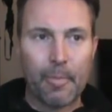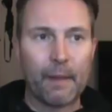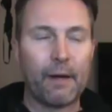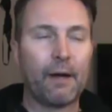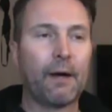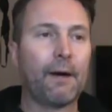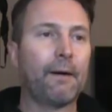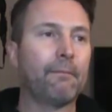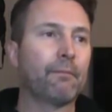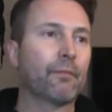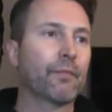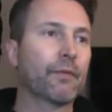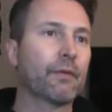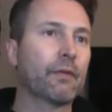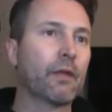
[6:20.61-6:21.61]
Um,
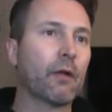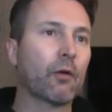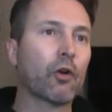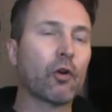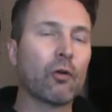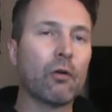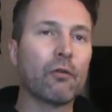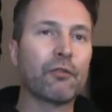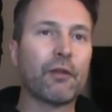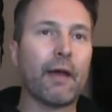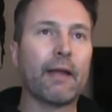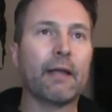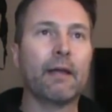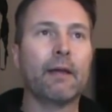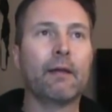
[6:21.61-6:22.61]
they're girls
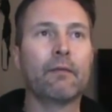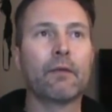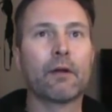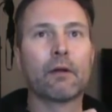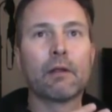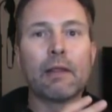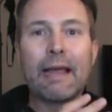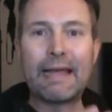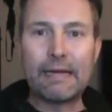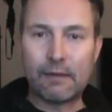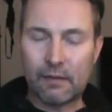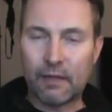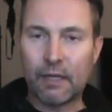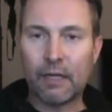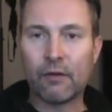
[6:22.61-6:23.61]
in their late
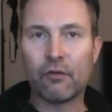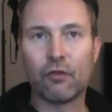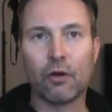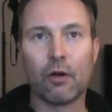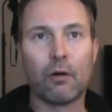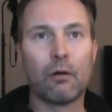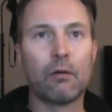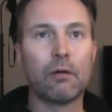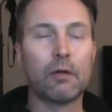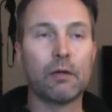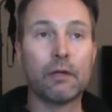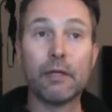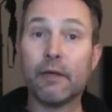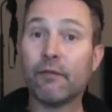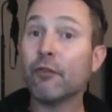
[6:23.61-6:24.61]
teens, you know,
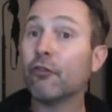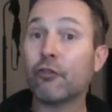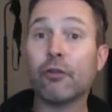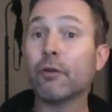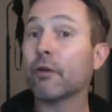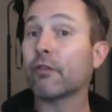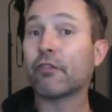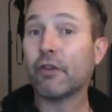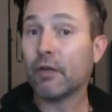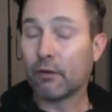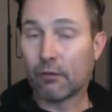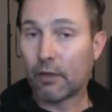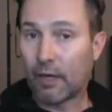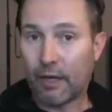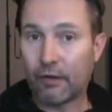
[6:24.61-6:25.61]
uh, even junior,
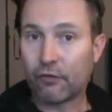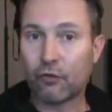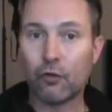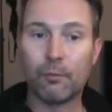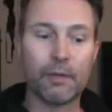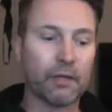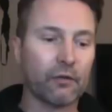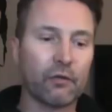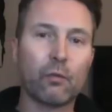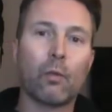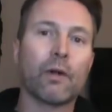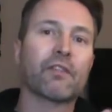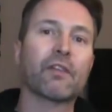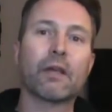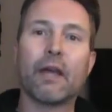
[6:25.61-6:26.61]
senior in high school, because
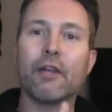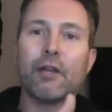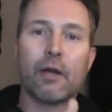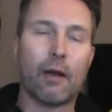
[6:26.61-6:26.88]
once again,